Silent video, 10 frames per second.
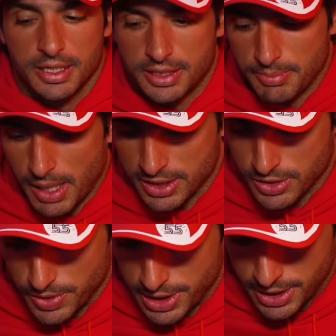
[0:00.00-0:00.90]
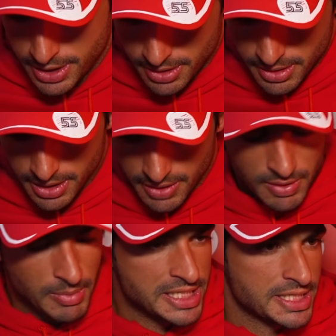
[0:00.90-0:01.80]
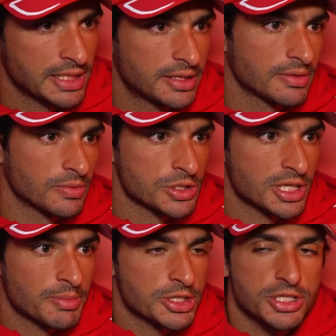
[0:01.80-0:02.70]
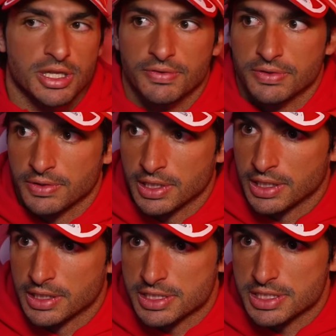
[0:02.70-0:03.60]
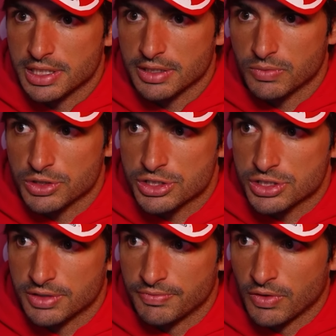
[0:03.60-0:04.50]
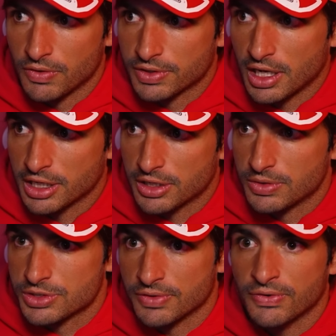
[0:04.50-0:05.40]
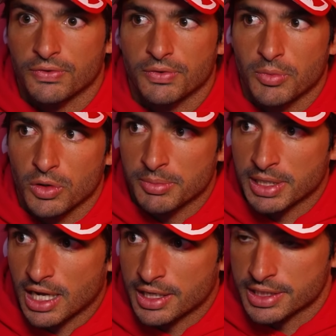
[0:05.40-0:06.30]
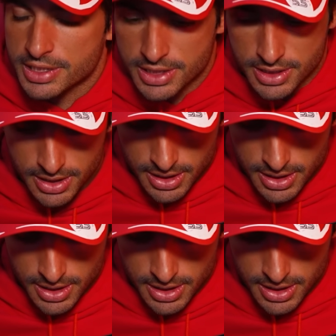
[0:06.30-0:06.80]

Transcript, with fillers: the battery, even my seat was damaged after the incident, which involved a huge effort from all the mechanics